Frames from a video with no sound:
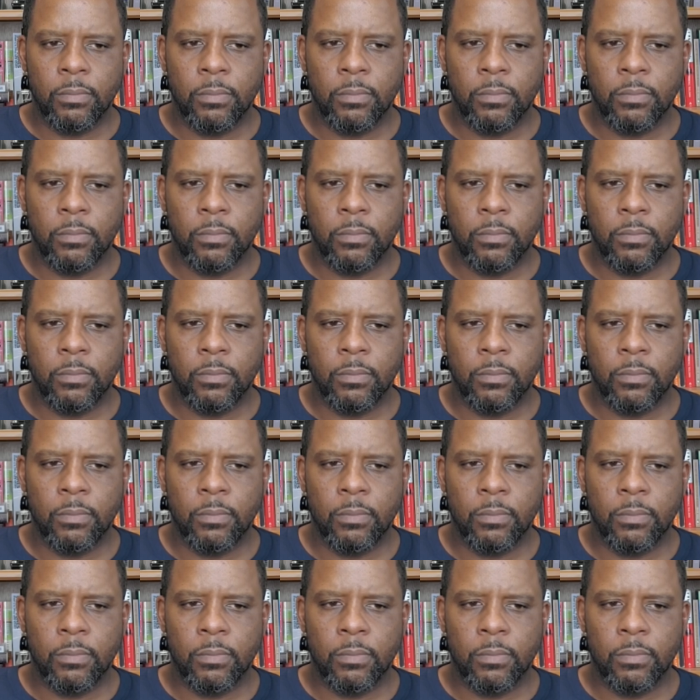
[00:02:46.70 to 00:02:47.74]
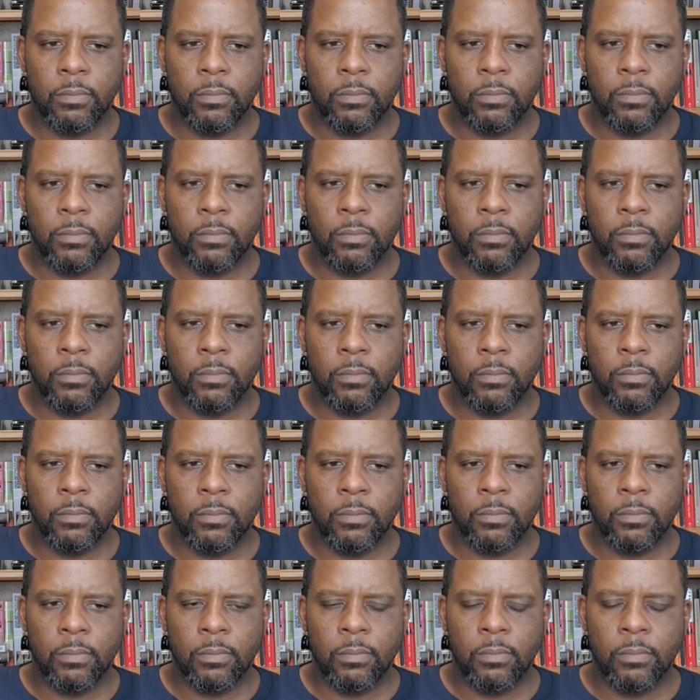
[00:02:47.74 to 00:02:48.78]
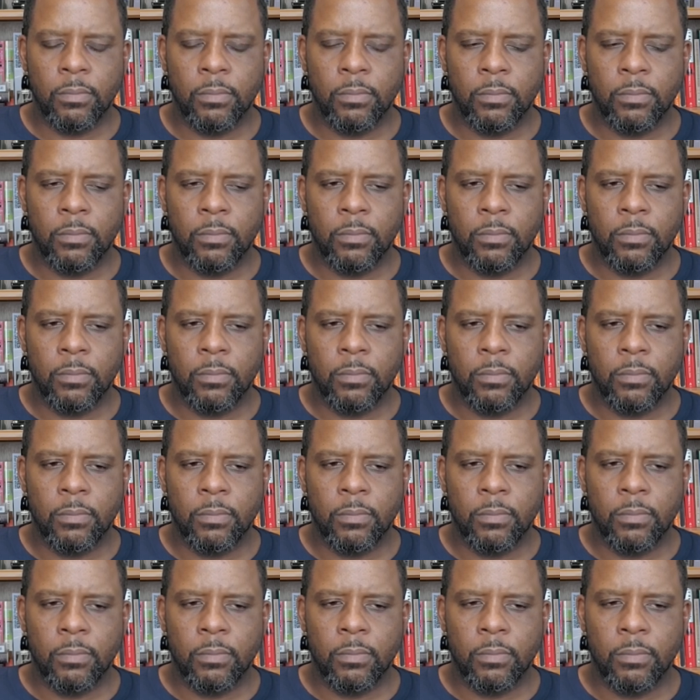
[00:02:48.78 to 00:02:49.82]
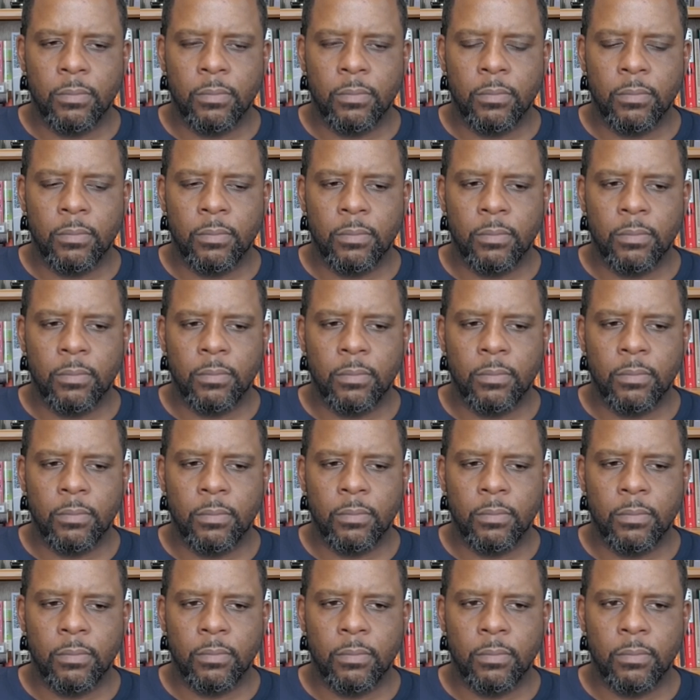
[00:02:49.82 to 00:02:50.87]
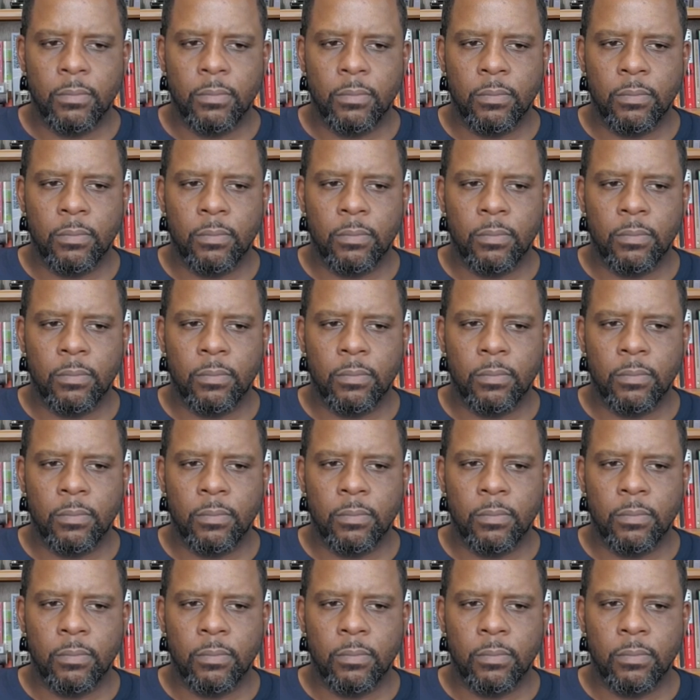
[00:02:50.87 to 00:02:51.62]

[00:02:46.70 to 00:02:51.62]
[no speech]